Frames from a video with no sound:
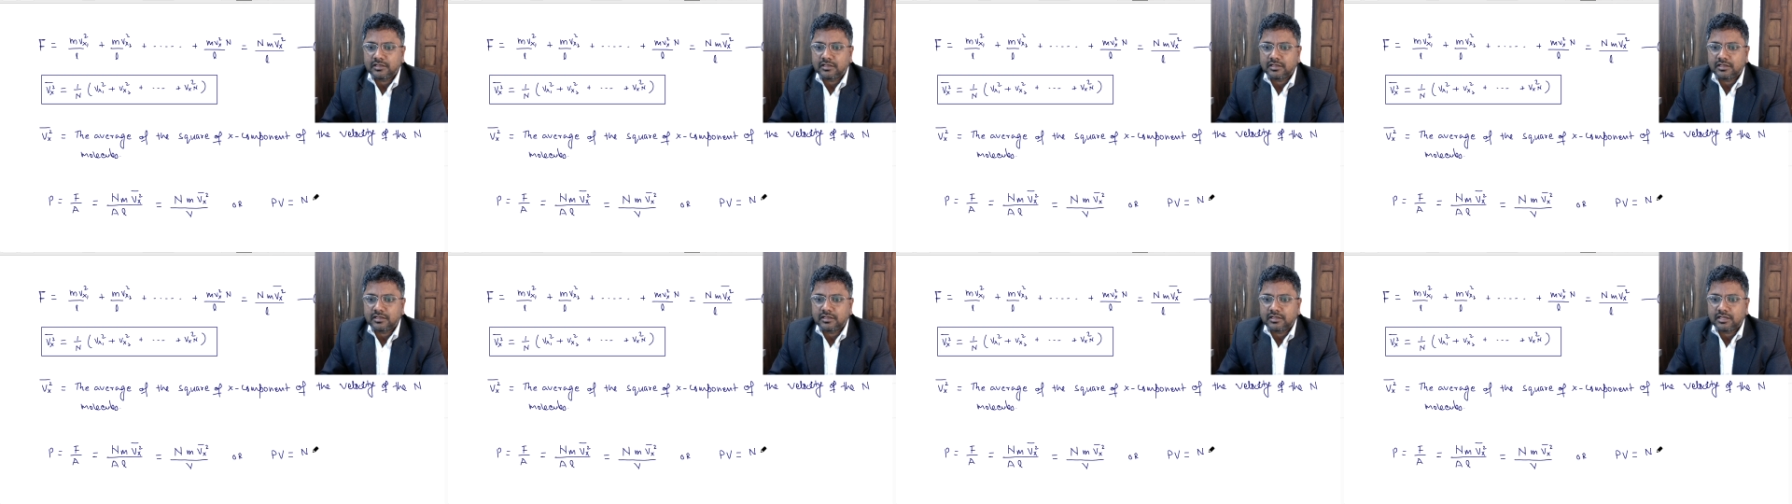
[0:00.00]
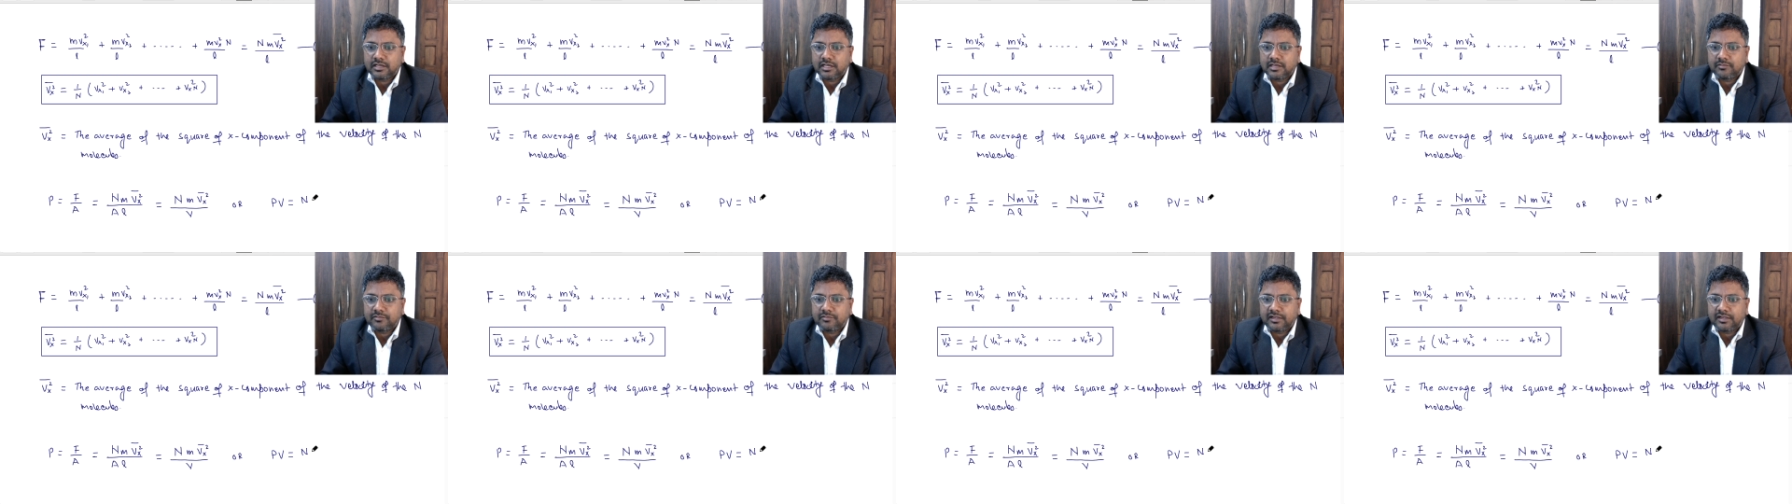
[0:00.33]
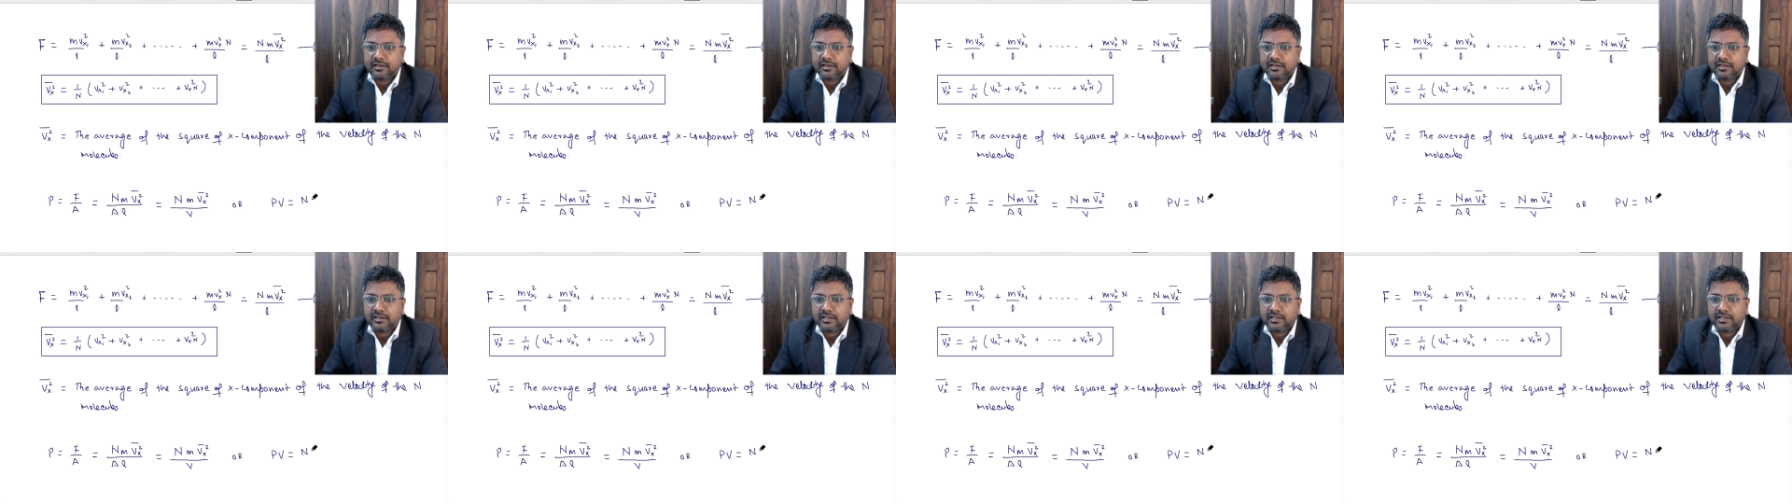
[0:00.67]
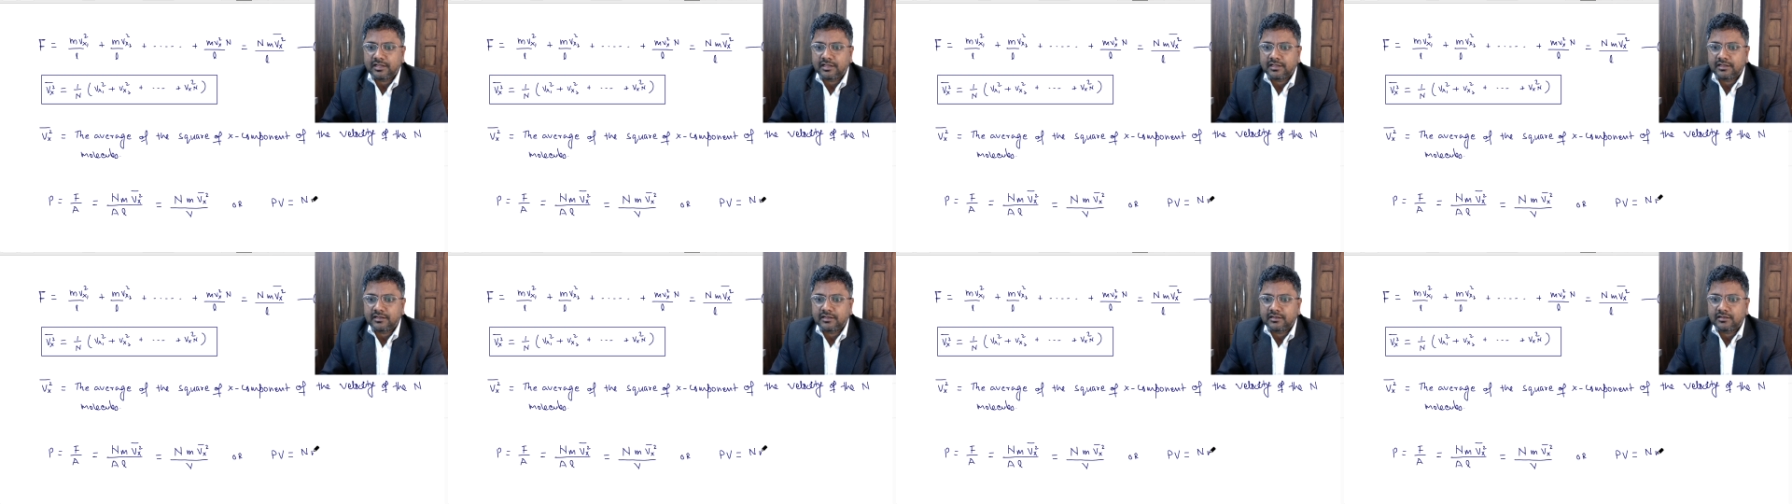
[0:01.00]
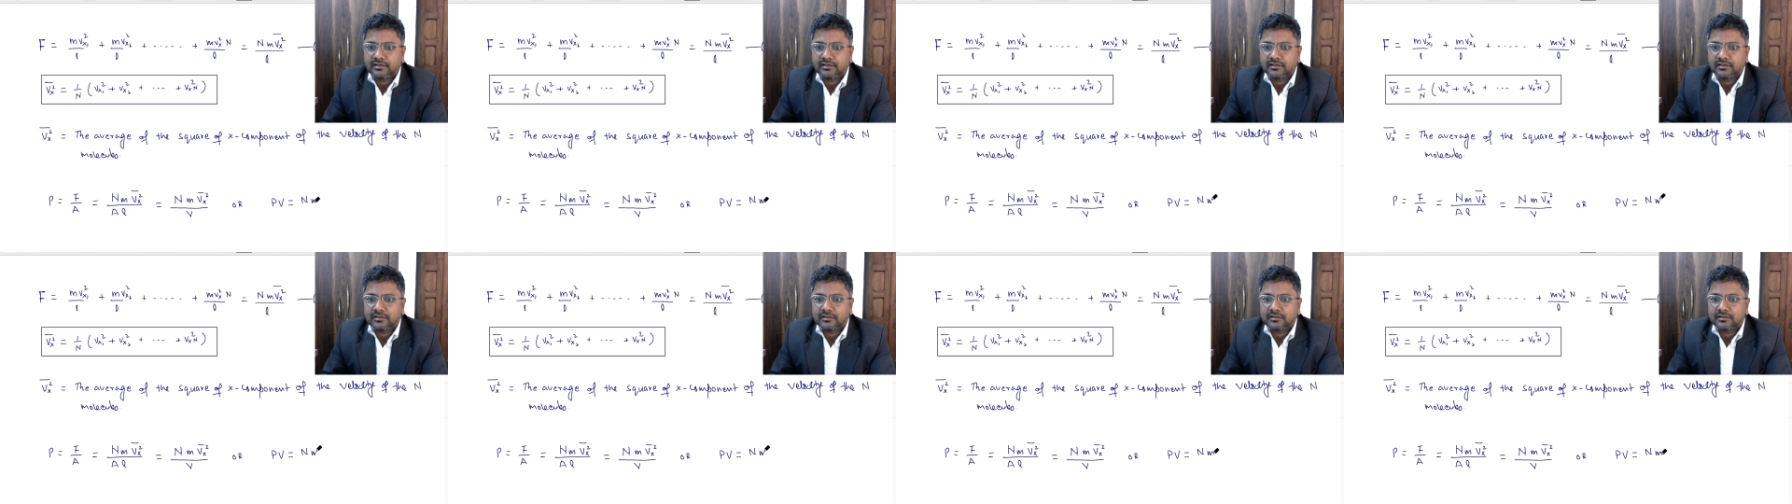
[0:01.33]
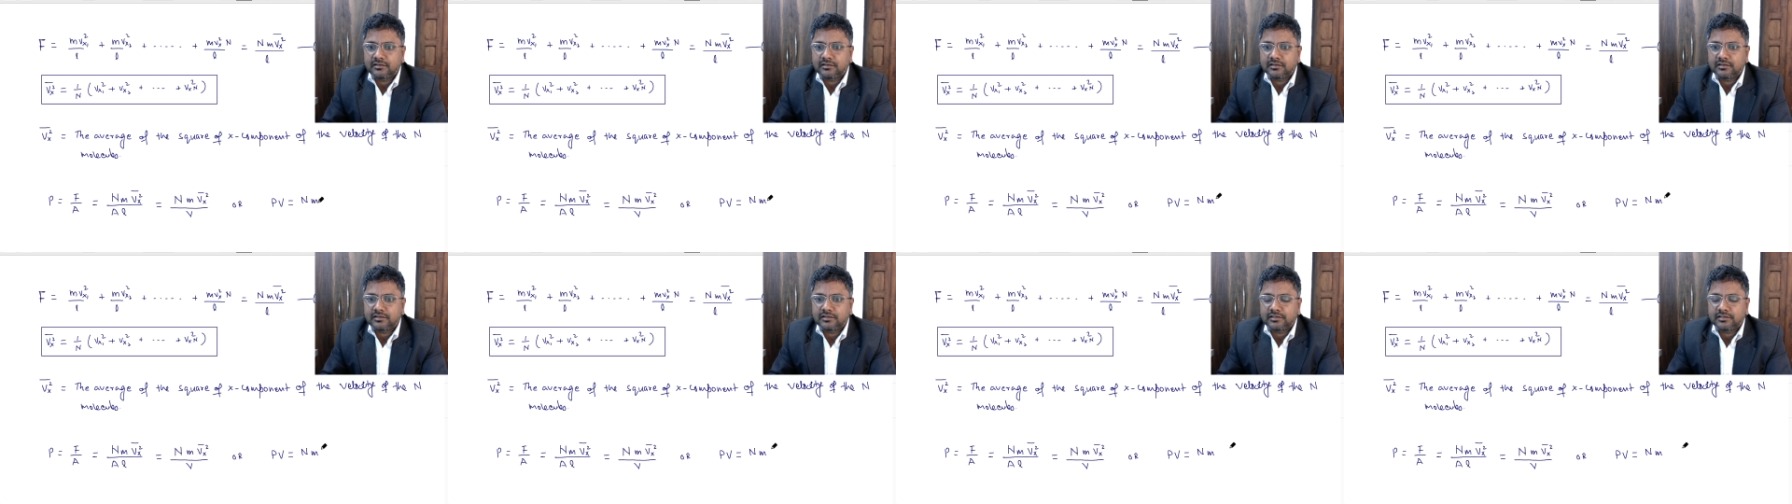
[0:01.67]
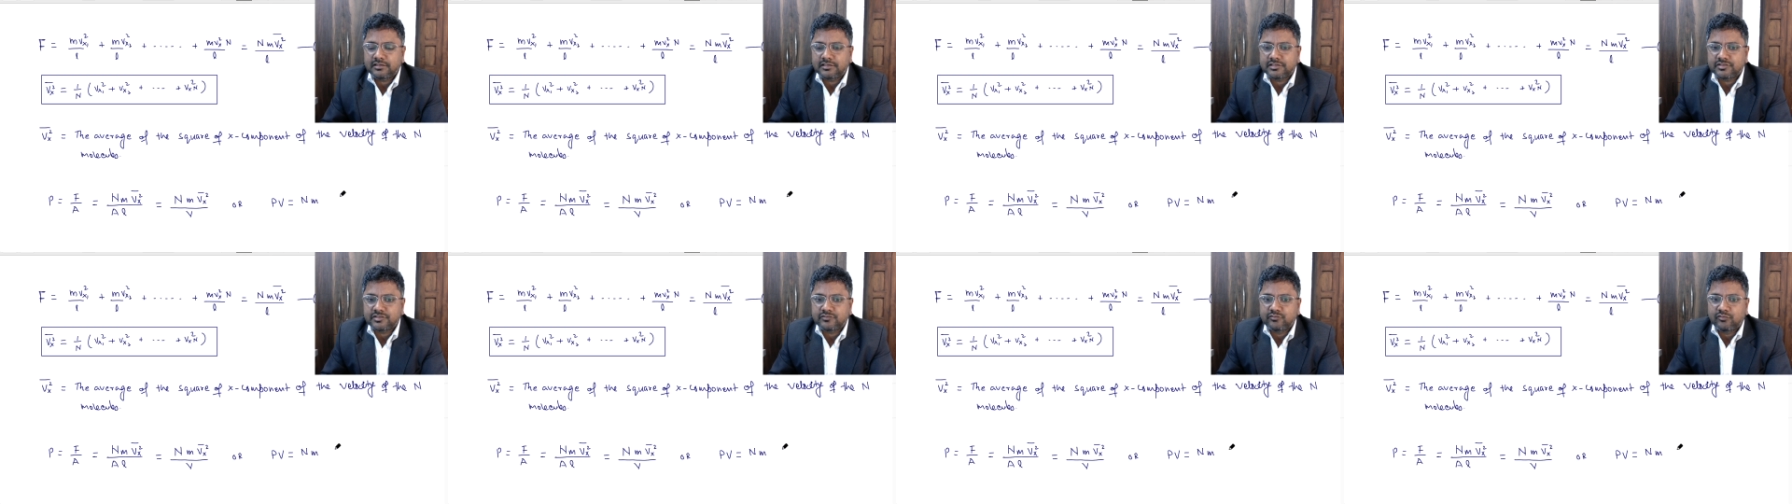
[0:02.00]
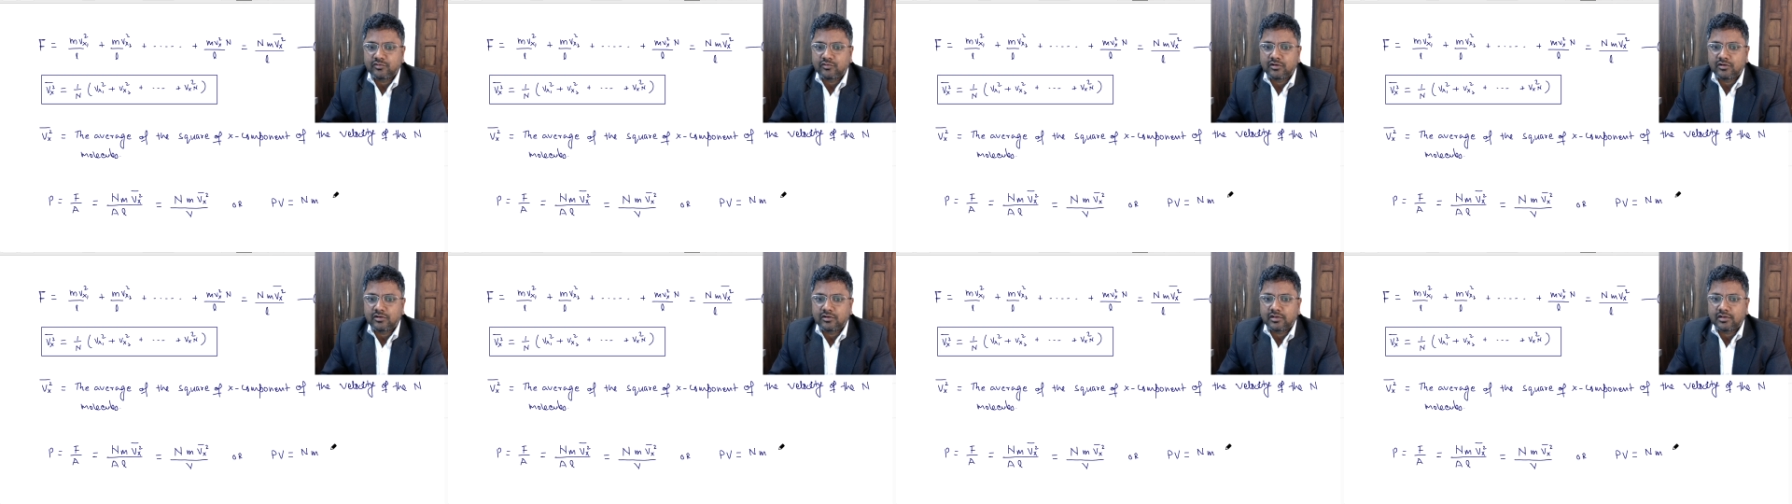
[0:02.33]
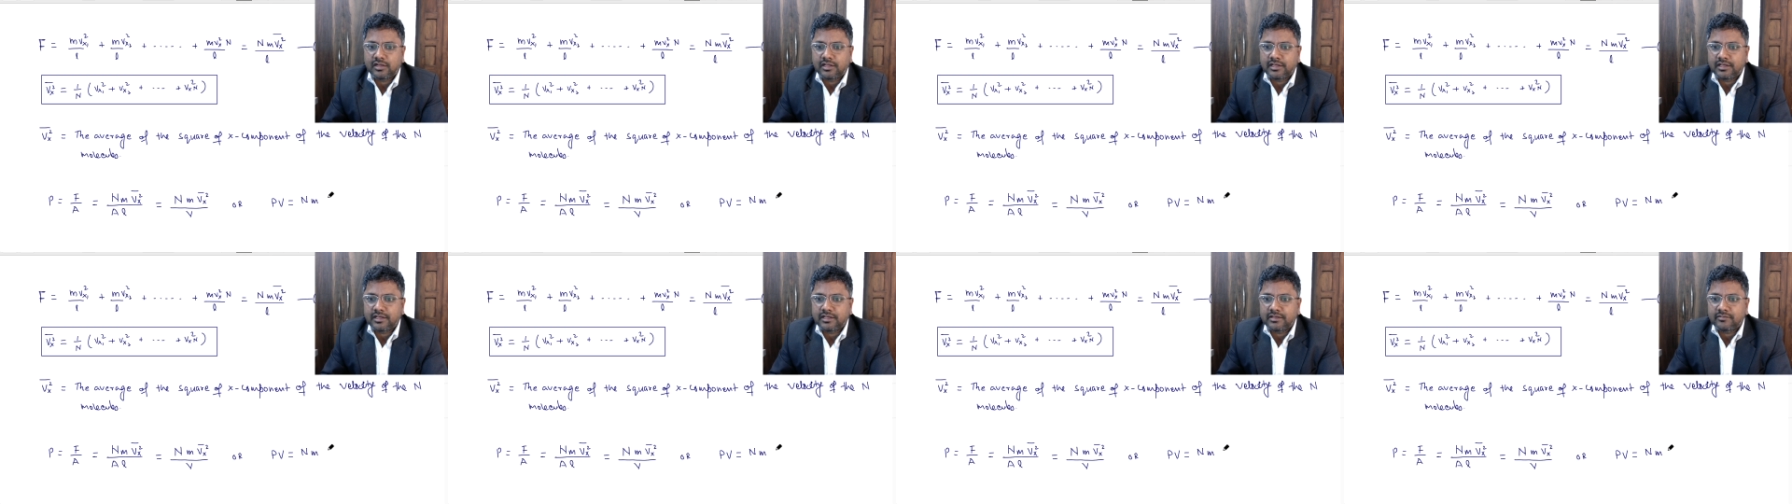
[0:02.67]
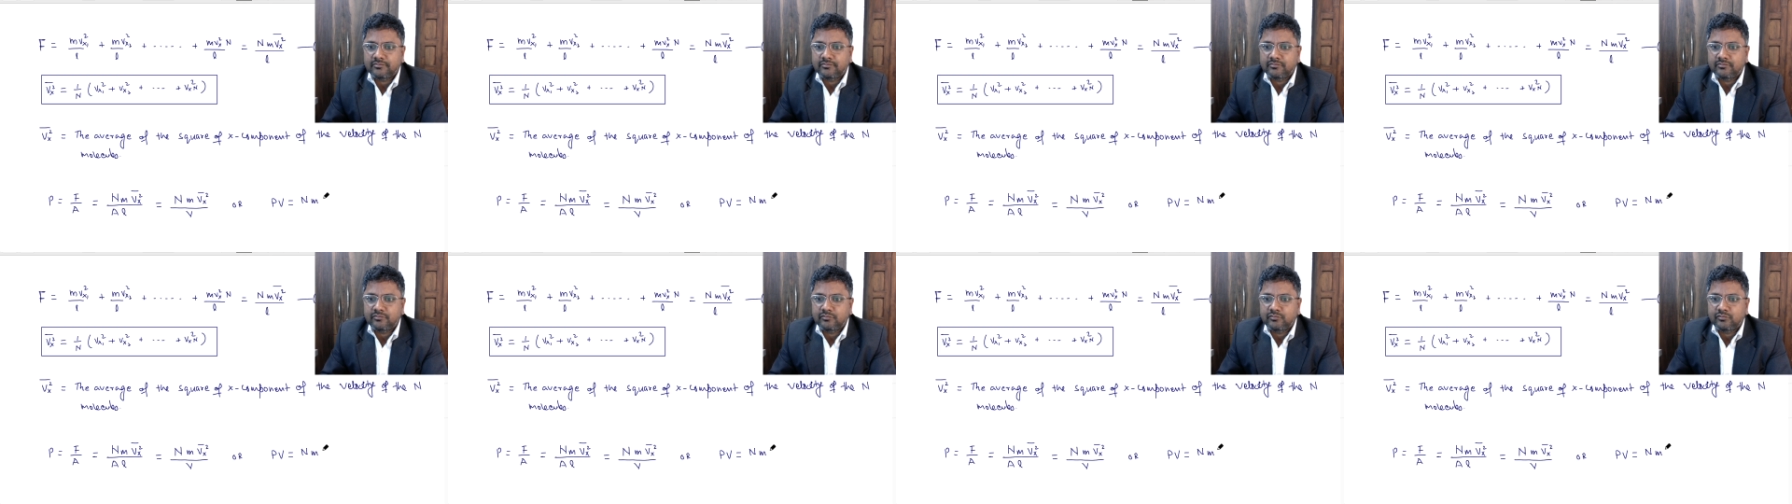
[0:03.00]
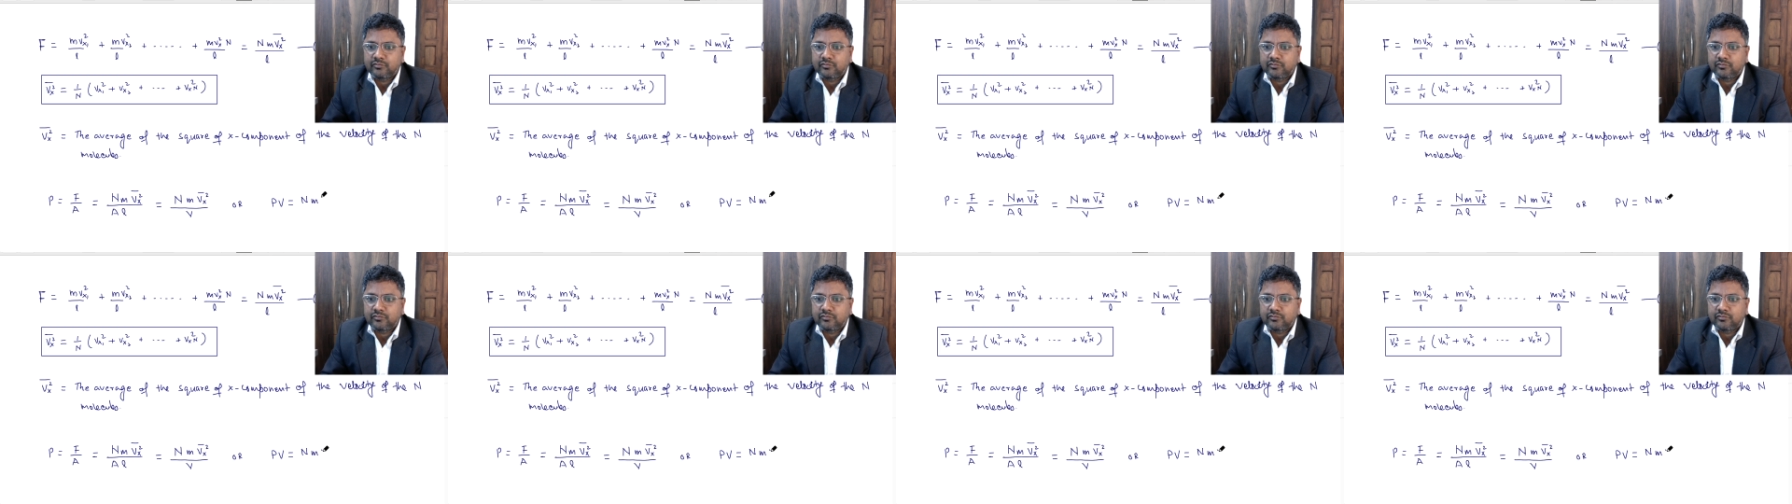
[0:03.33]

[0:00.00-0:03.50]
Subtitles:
capital N small m